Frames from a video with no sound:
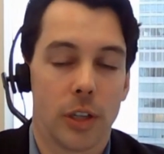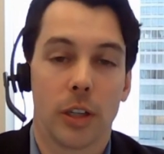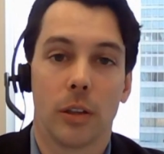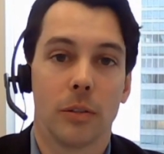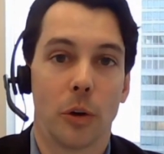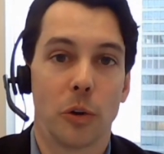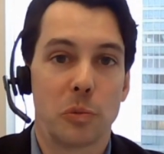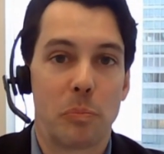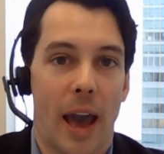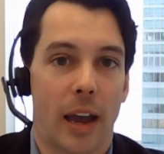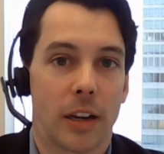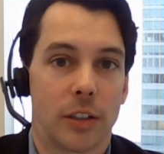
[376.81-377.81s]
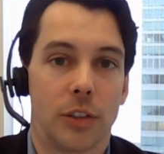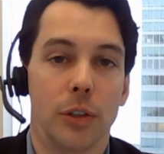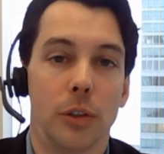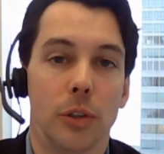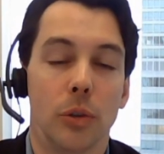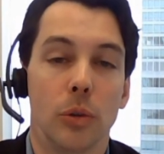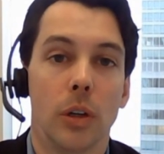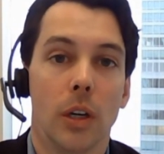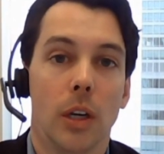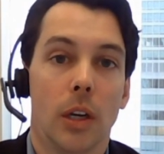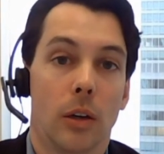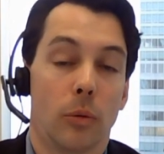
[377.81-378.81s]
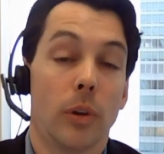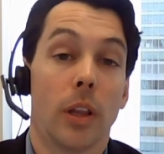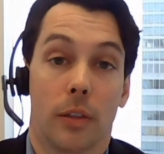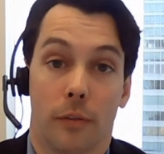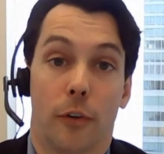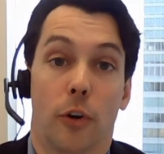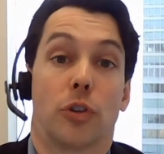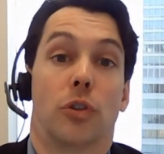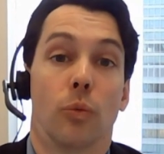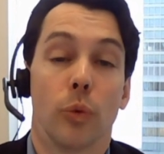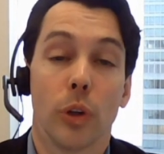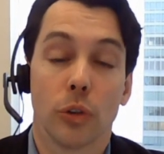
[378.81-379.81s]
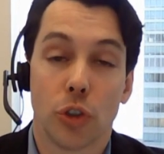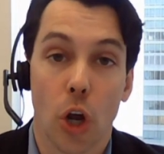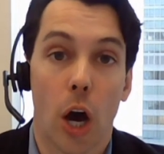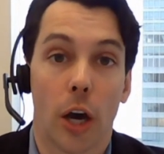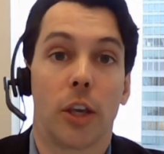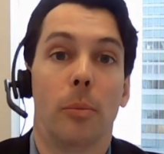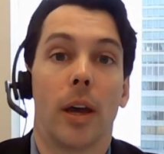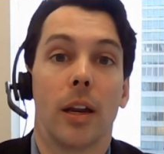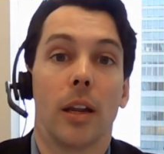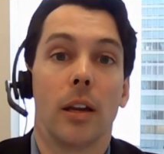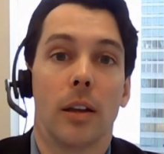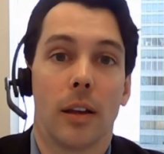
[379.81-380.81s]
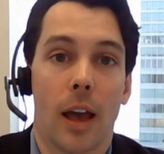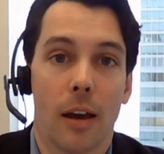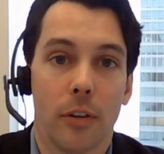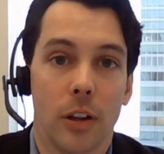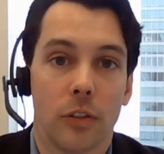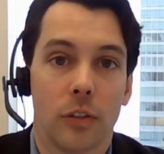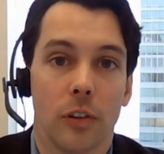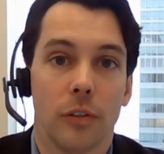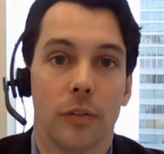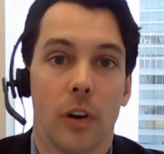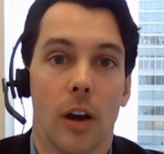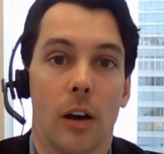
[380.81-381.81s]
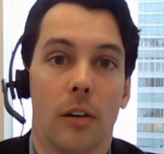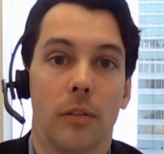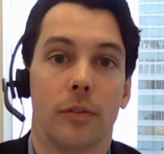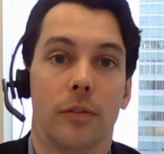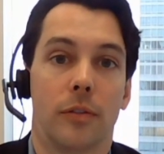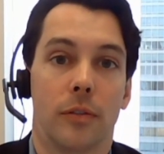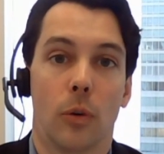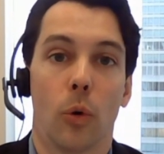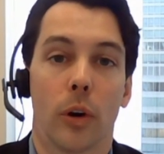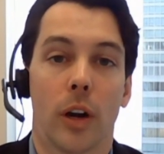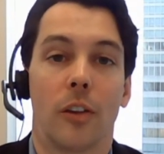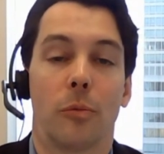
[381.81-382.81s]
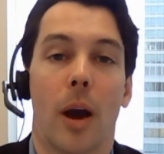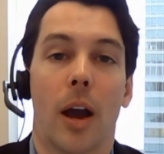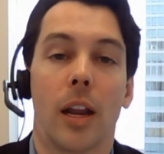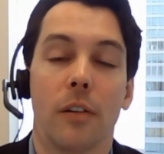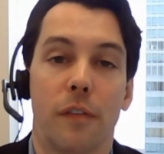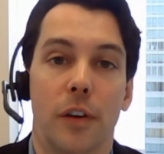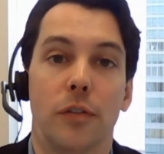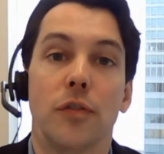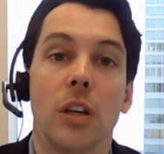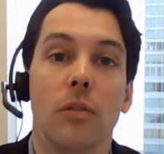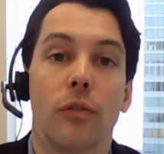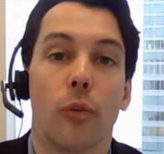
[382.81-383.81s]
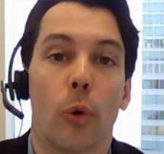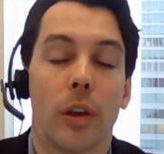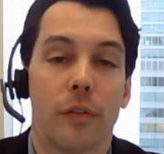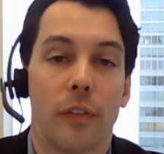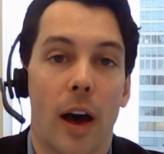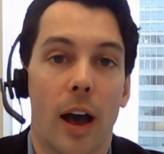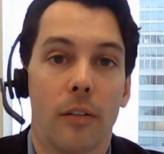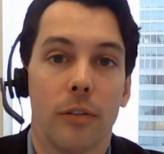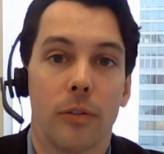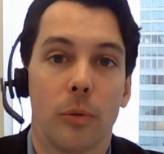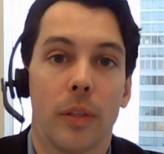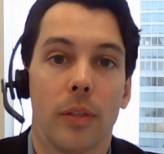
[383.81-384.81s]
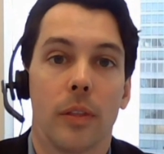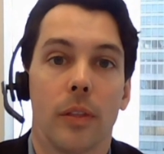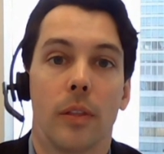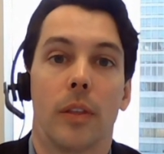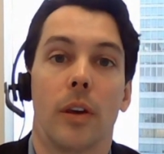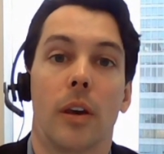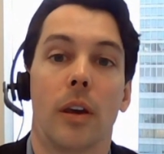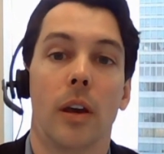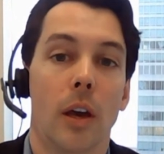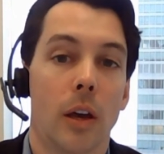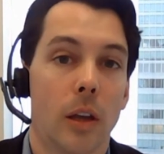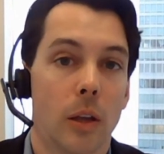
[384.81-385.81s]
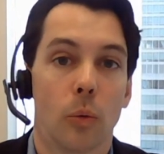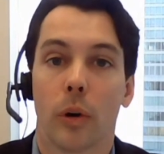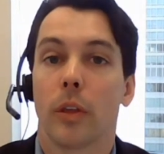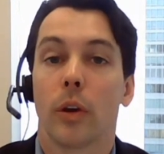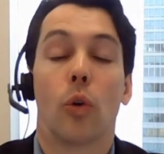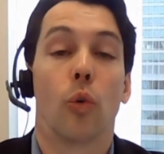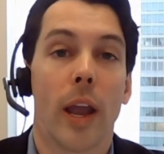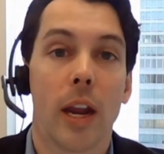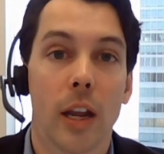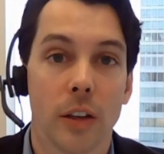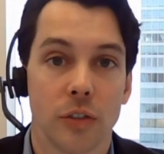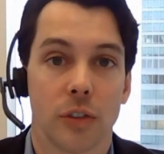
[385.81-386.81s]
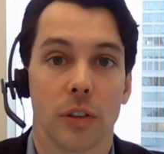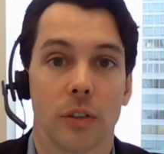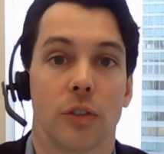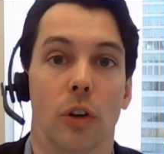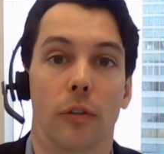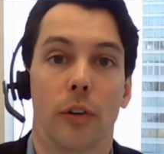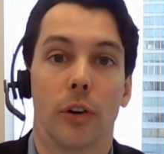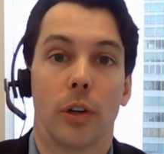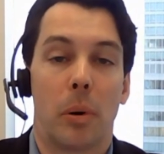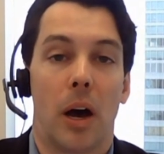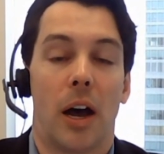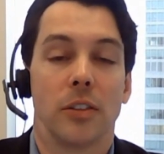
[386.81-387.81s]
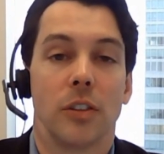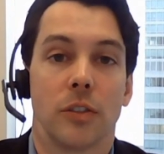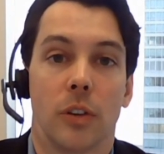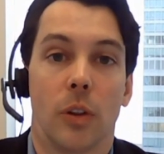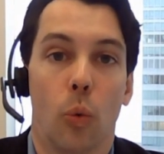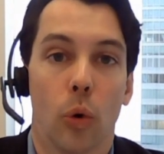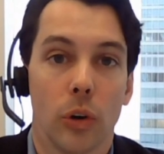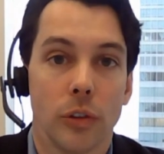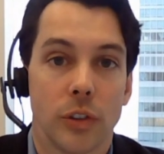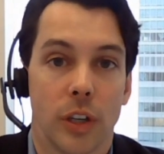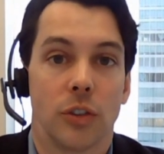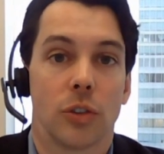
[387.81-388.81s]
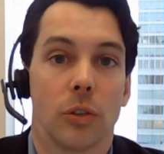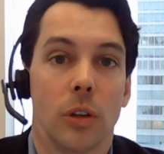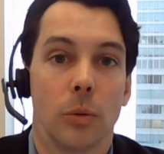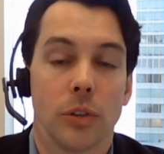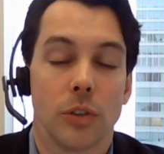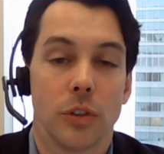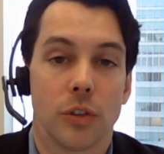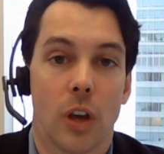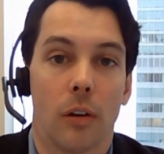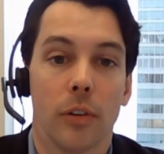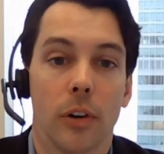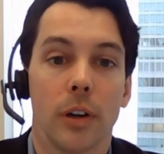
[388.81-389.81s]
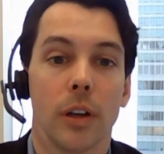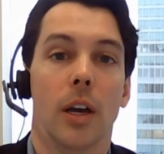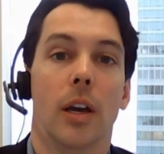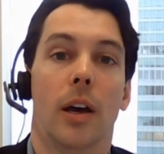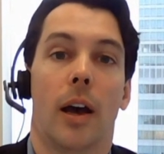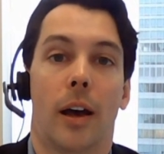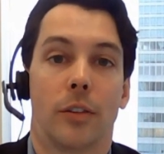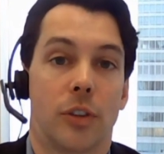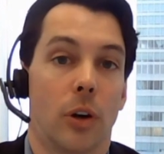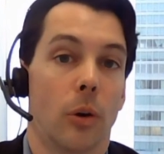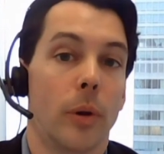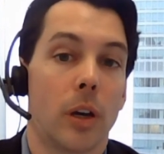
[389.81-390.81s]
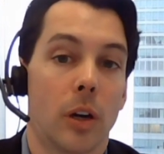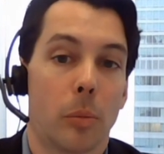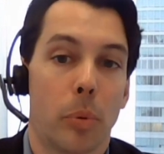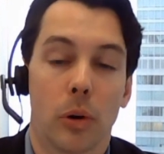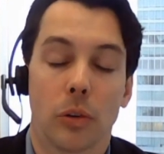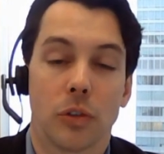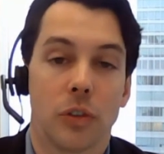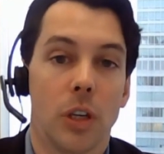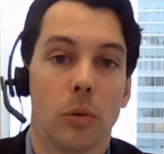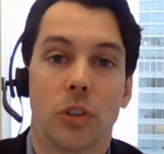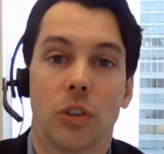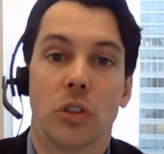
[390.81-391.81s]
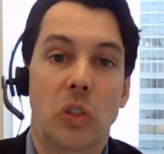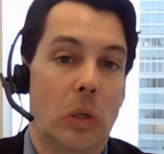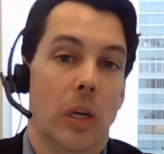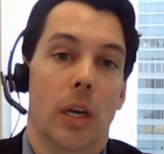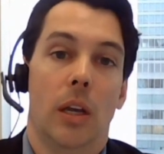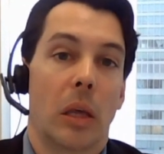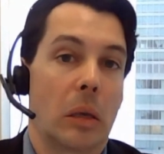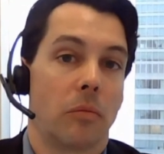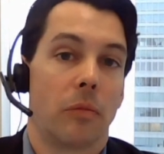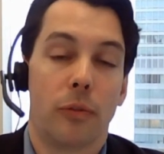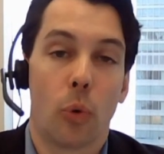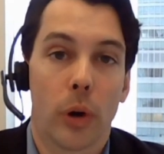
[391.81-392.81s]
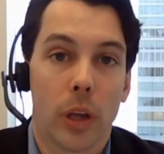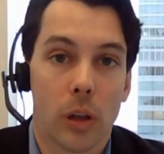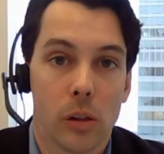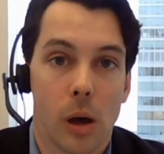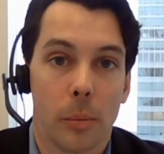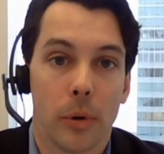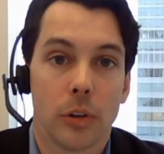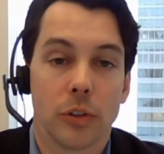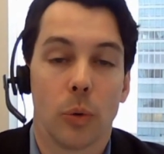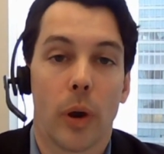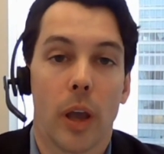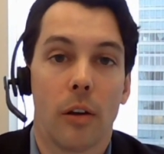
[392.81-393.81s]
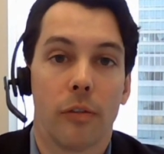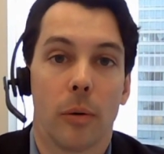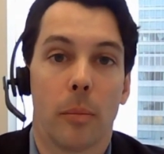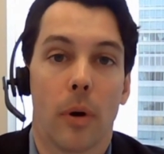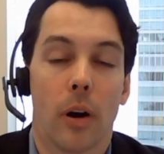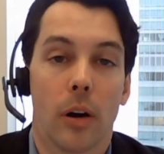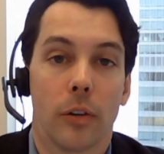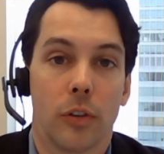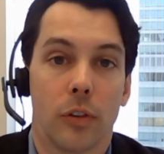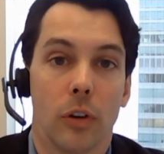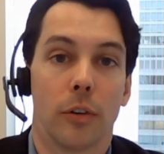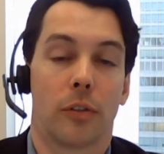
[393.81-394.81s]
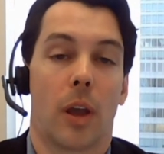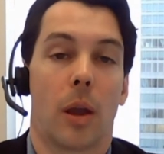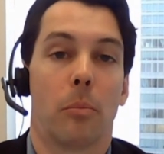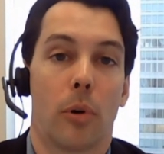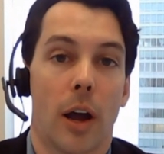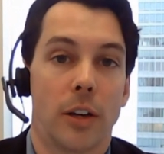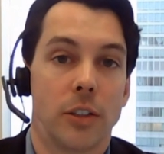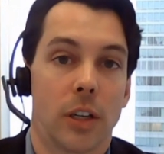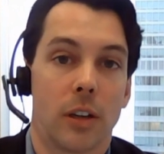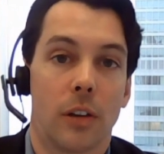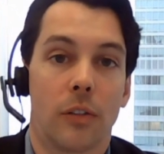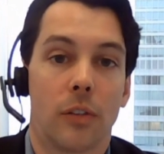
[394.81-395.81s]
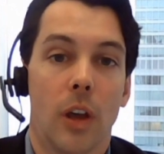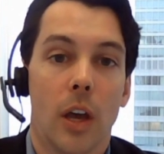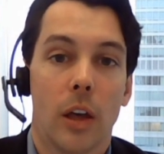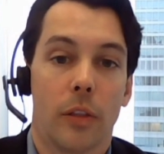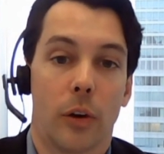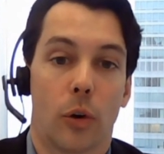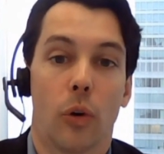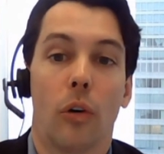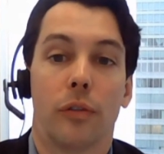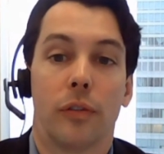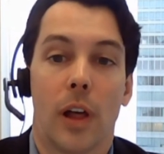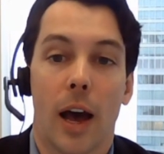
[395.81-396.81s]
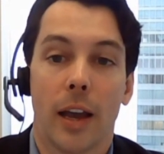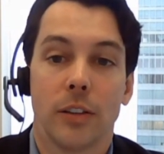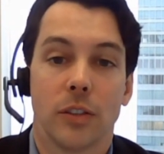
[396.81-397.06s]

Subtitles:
It goes back to really the first real documented evidence of organized mining, 1545, when the one of the greatest silver deposits in the world's history was discovered, Cerro Rico de Potosi, which is like 40 kilometers away from our silver sand project as the crow flies.